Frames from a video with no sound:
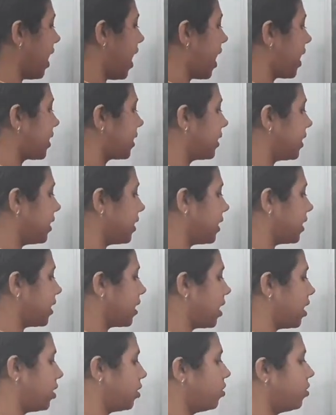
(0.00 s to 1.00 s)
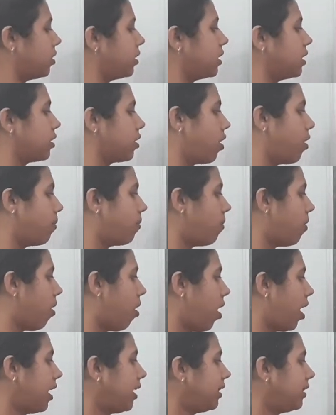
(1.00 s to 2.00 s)
x is equal to
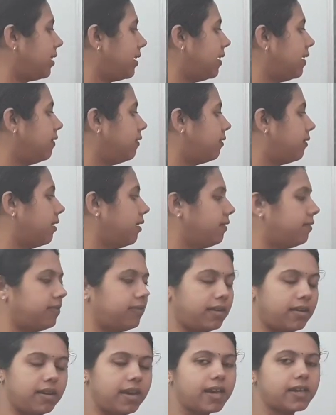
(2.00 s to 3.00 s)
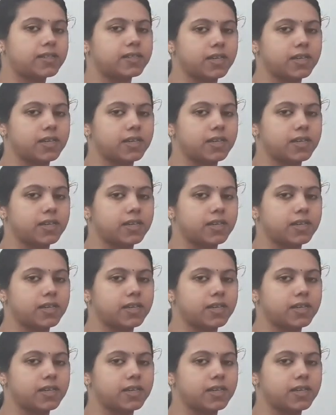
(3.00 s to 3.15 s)
0.333